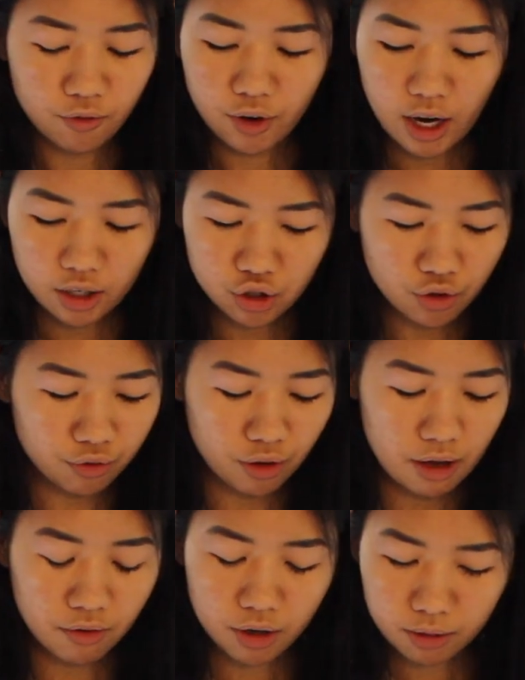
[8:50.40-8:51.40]
for extra
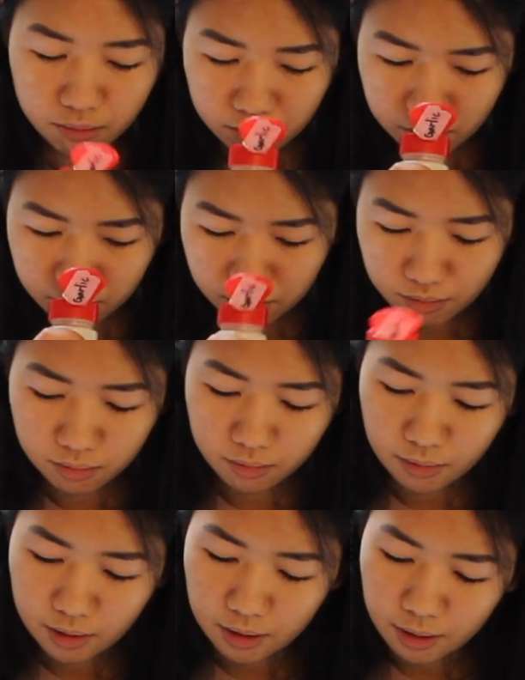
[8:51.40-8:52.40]
flavor,
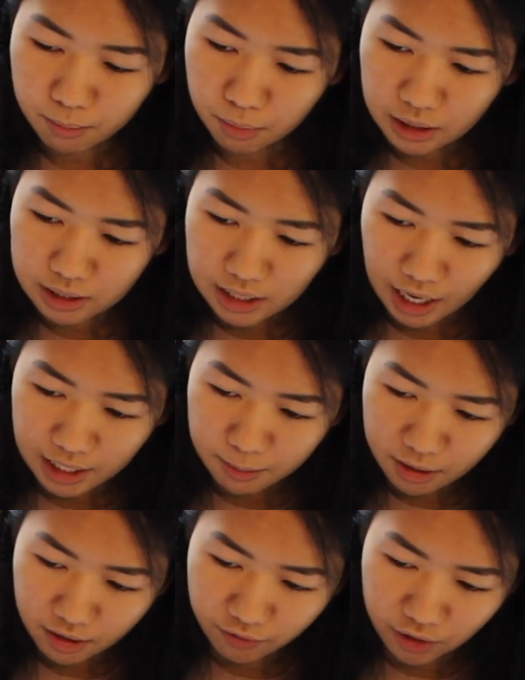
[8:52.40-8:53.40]
put a tiny
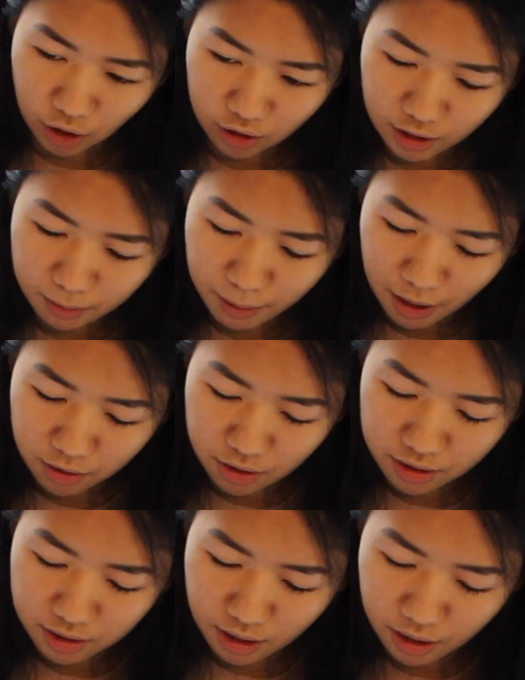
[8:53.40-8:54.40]
bit of garlic powder
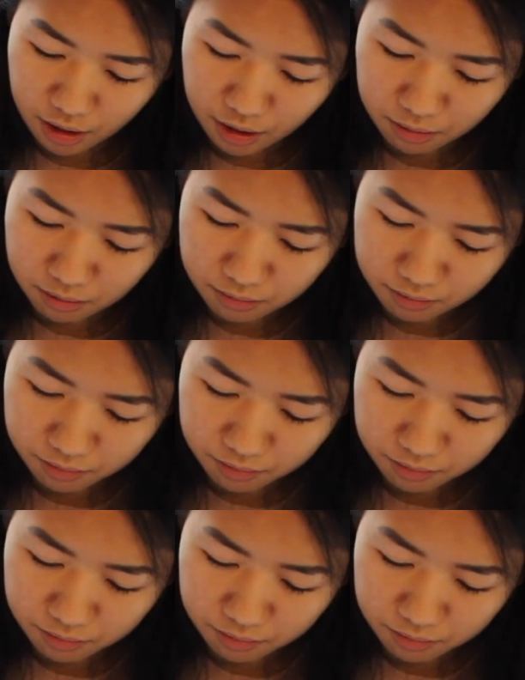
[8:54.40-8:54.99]
in there.